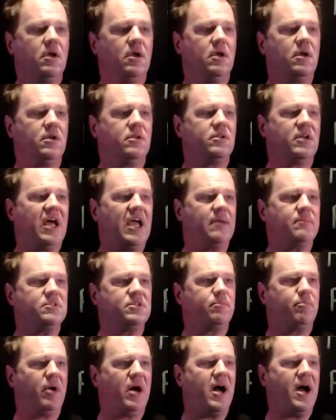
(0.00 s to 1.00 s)
times
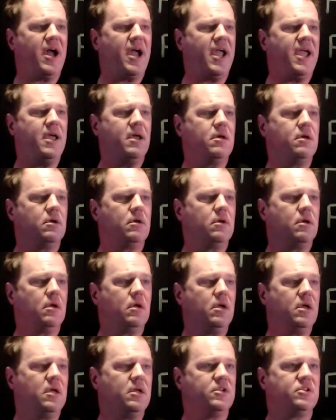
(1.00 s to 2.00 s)
pi
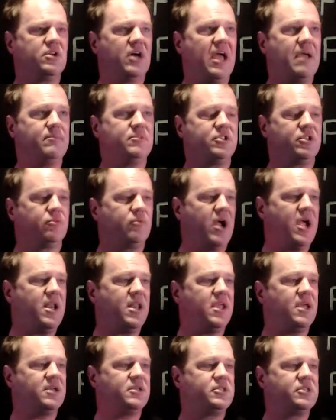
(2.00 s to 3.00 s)
times the
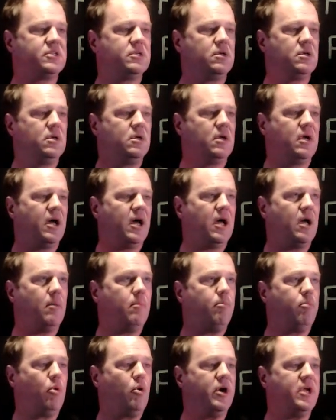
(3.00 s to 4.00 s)
radius,
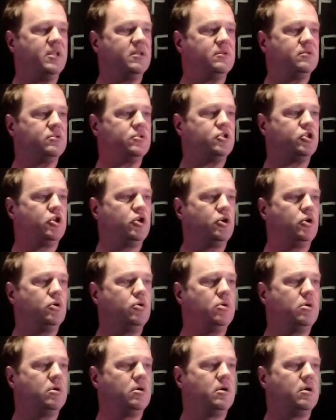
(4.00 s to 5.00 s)
0.2
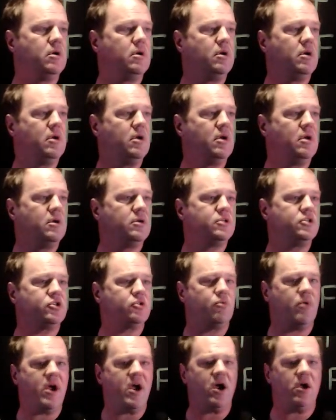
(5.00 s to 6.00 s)

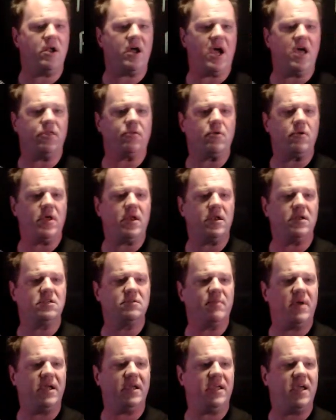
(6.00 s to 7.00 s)
squared. I throw that into my
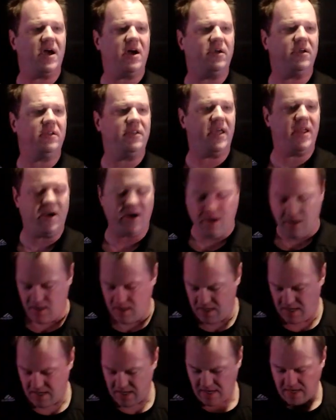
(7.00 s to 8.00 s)
calculator,
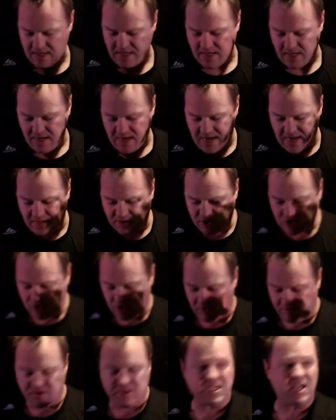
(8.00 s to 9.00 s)
and I get an answer of
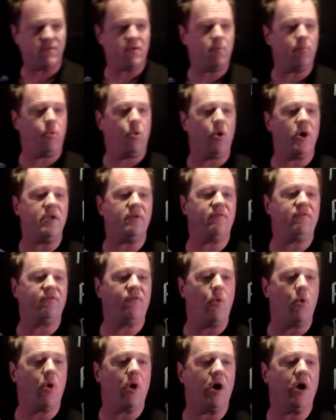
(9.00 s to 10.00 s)

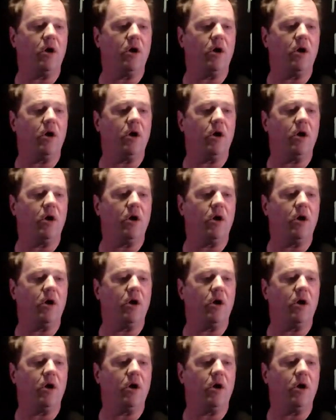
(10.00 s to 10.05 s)
7.4